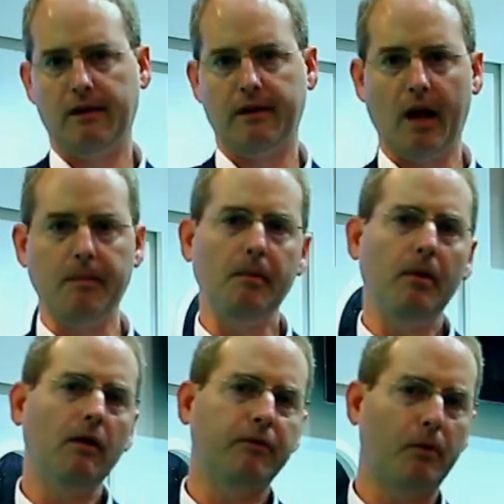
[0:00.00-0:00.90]
is
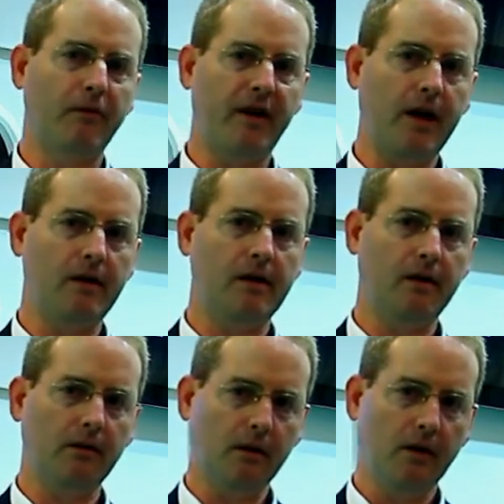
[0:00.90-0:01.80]
capable of
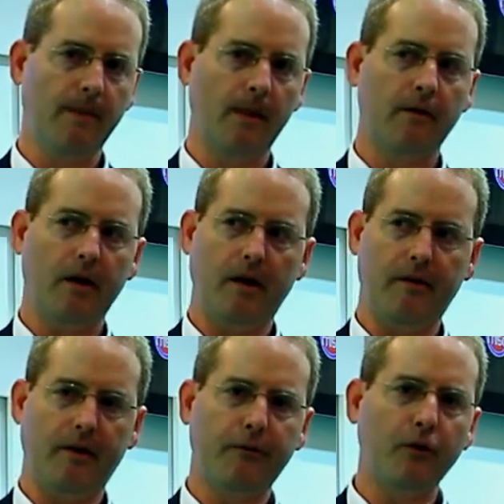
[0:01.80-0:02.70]
providing
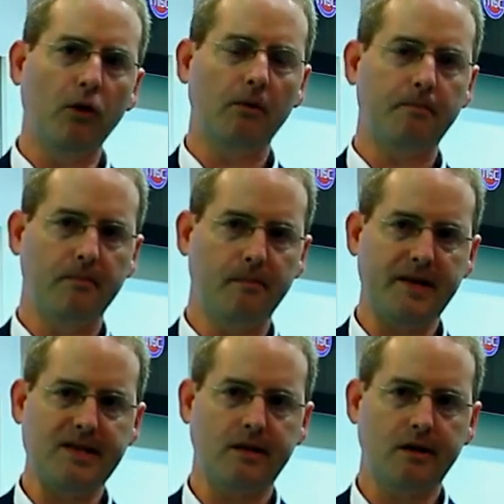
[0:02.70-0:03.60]
the full
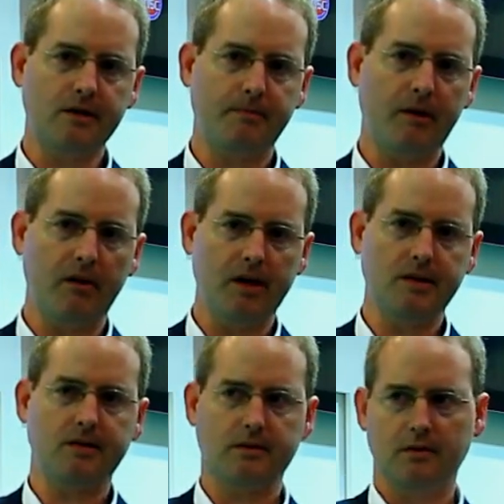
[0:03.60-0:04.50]
PC
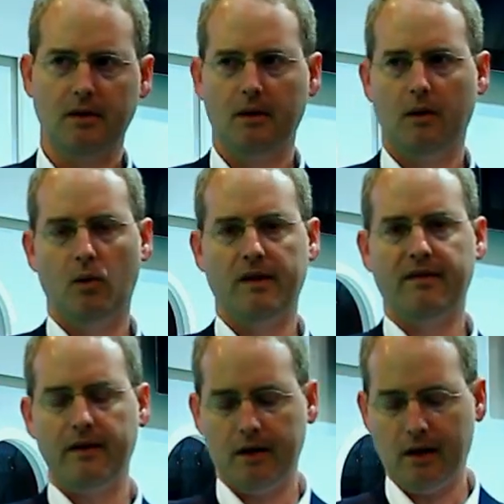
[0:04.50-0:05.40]
experience with a
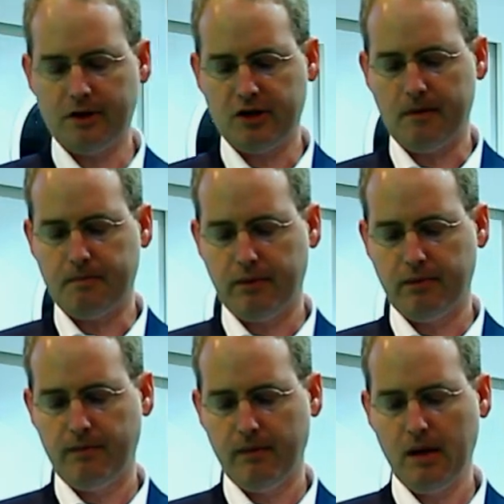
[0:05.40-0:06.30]
single chip.
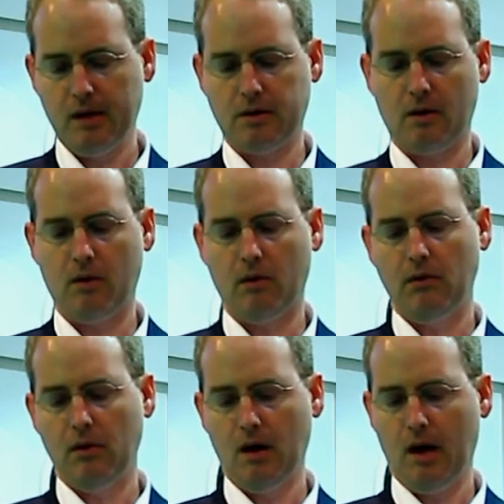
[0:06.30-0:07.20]
So
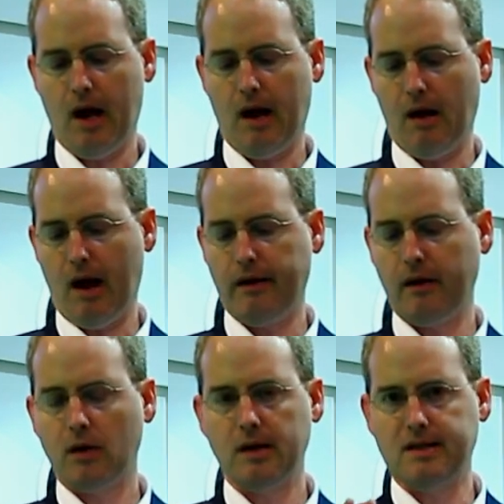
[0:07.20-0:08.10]
as
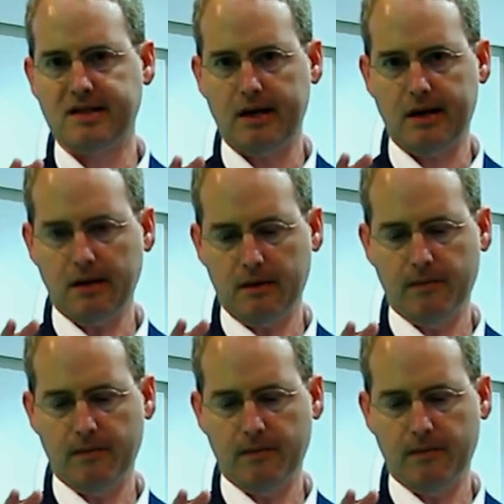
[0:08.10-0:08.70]
you can see,